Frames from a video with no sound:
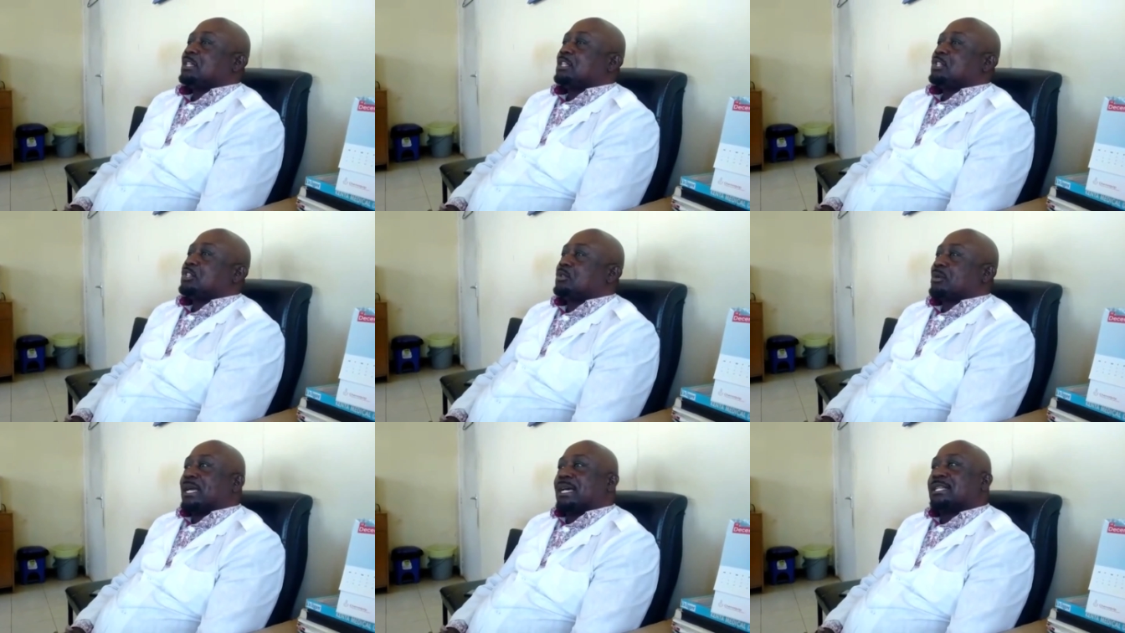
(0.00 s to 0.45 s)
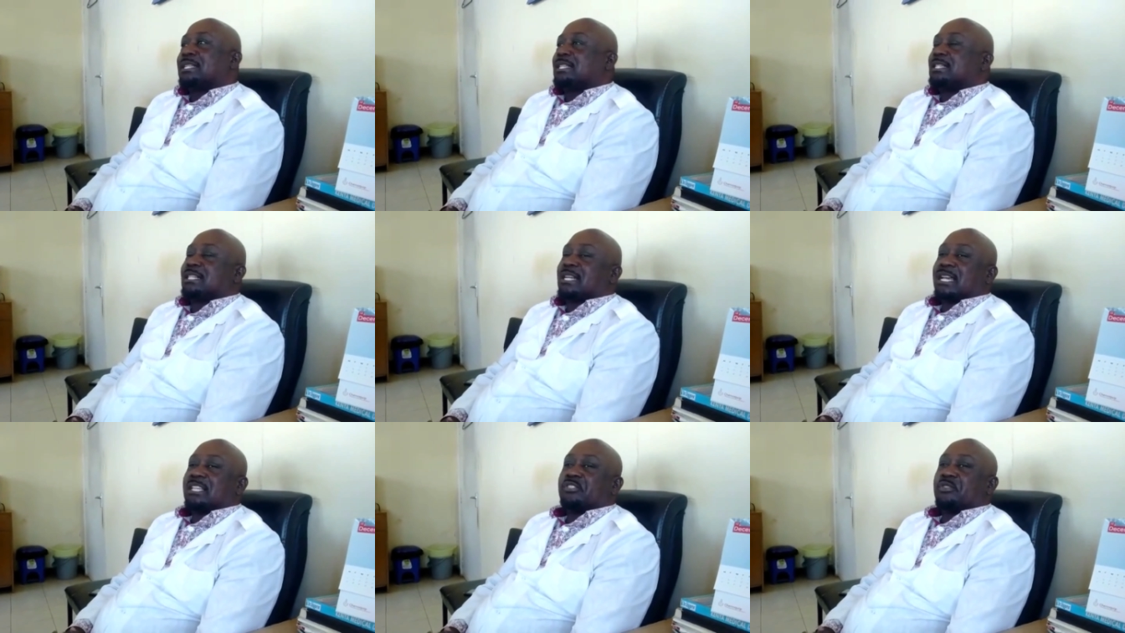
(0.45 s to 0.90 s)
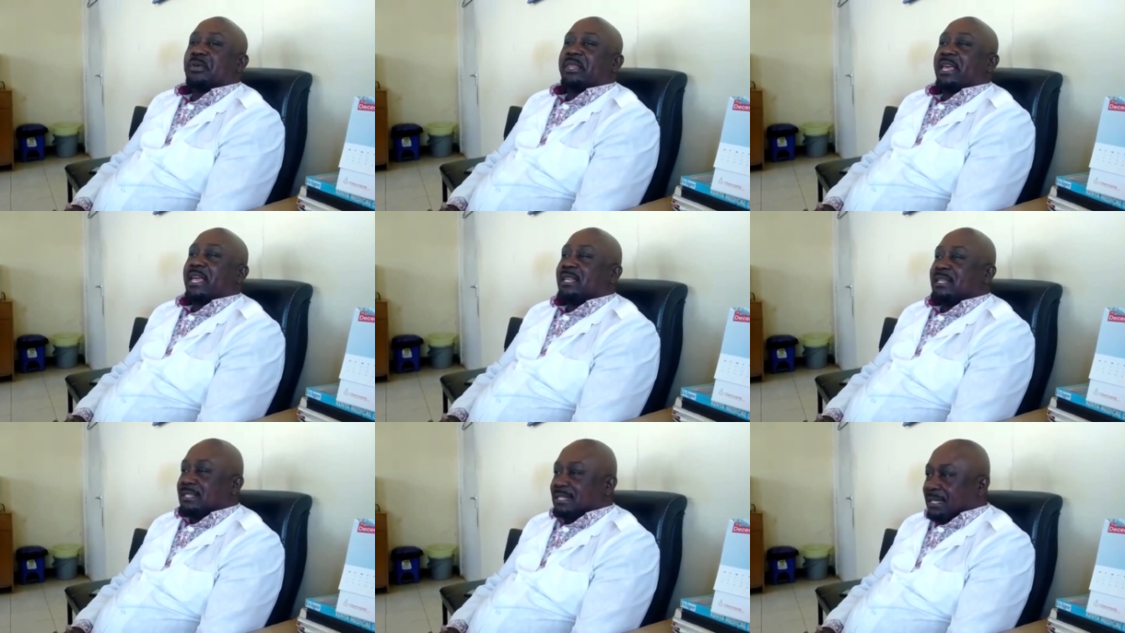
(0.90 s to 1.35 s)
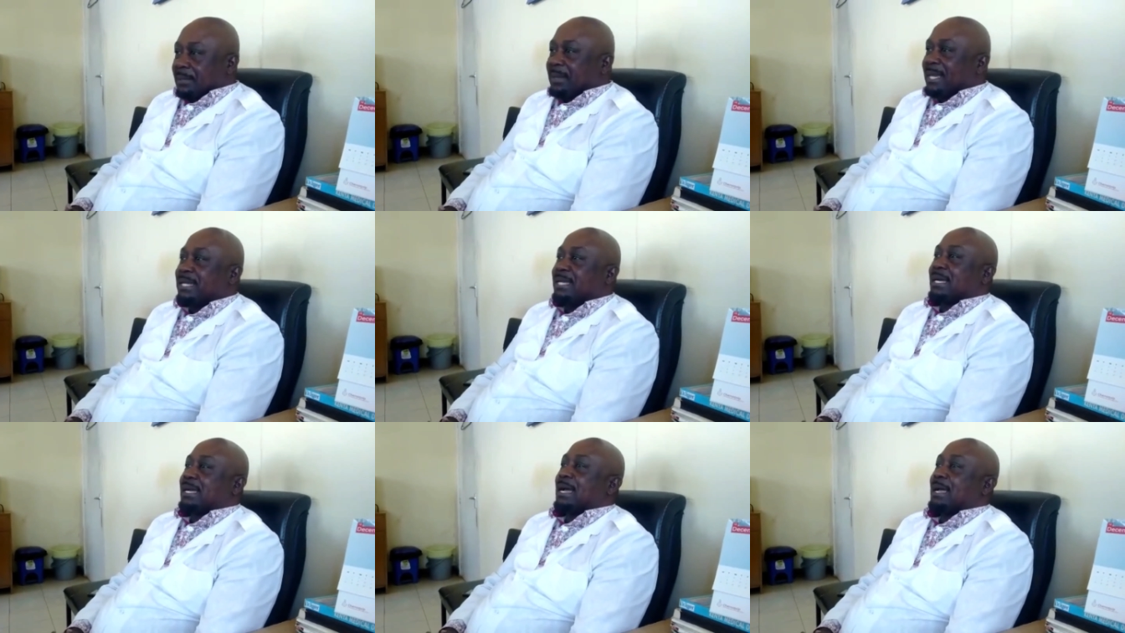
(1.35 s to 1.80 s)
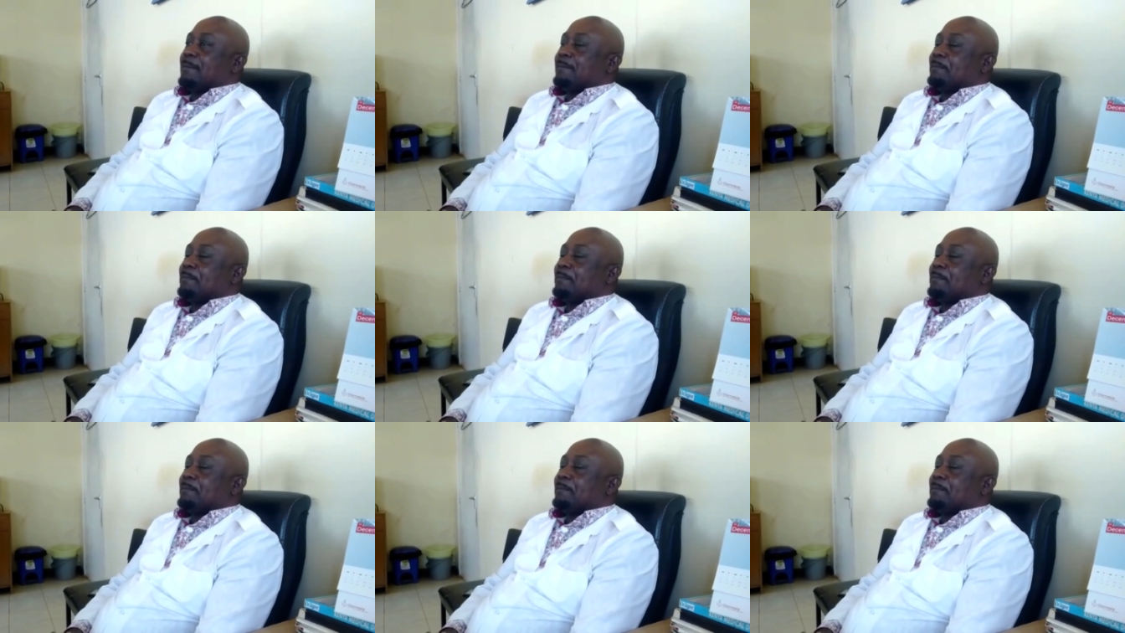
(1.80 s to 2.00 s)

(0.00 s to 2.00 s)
to get in touch with Intermedica